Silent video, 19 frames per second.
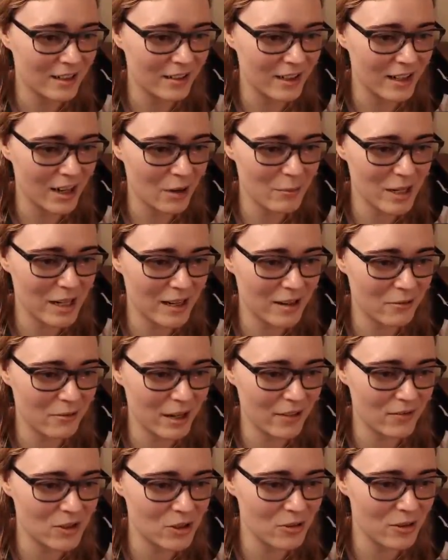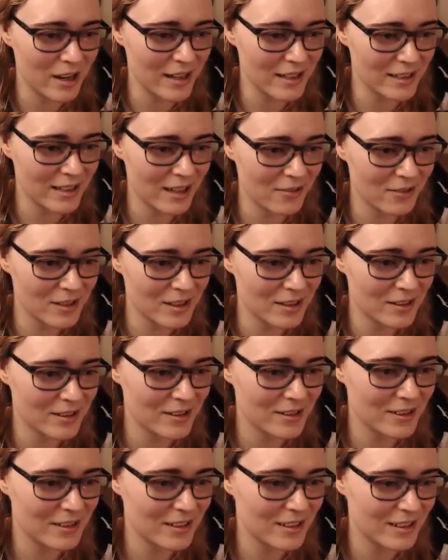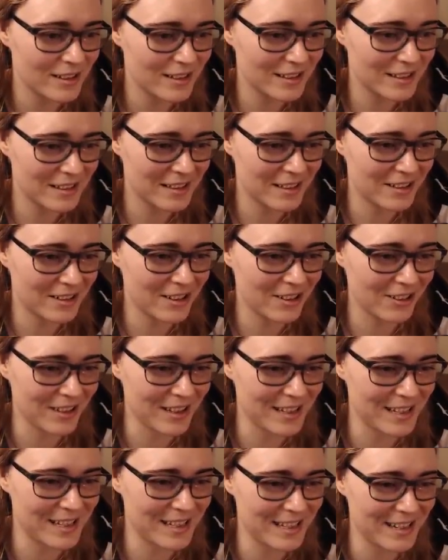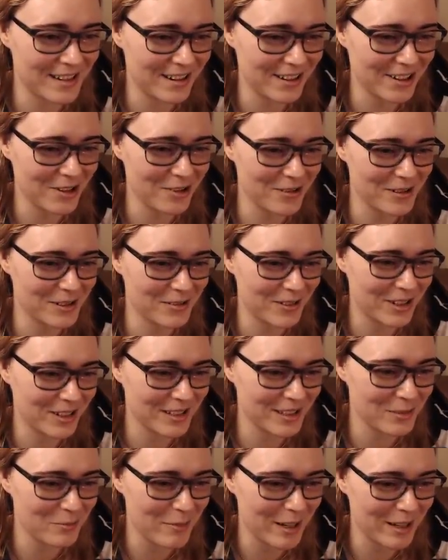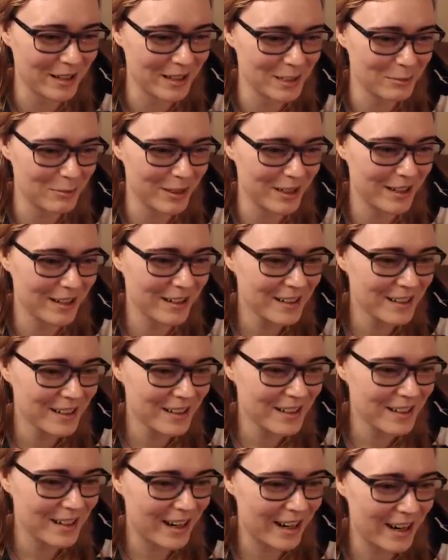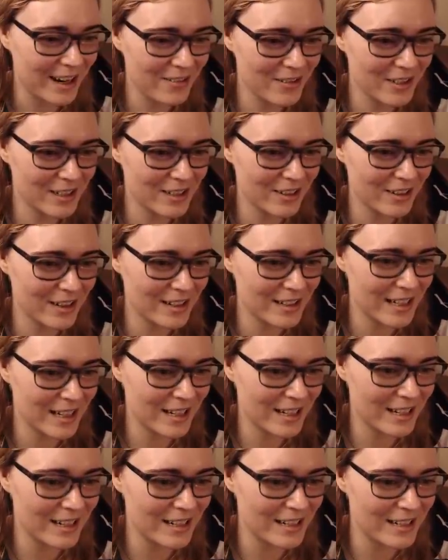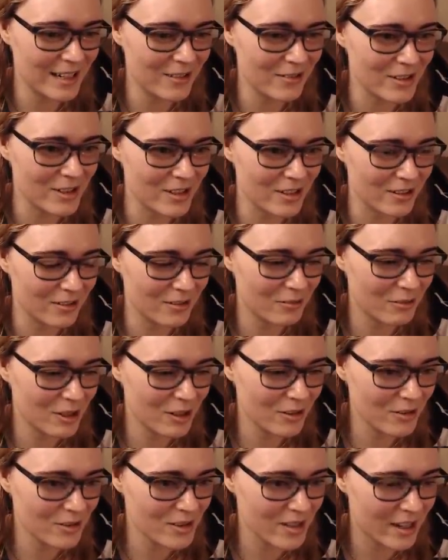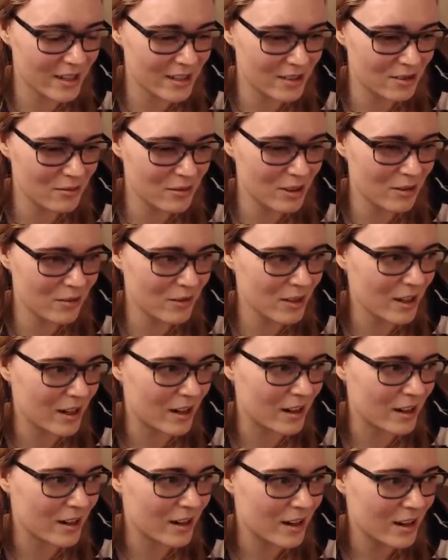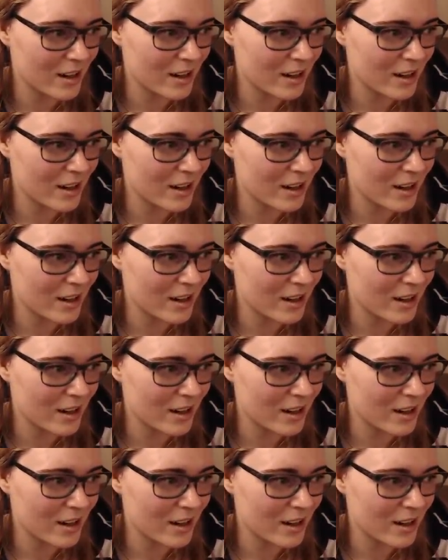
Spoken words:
Alright, how many... We have 2 guys left? Clearly this did not go as well as my let's play. I haven't taken any damage, though. What are those guys doing over there?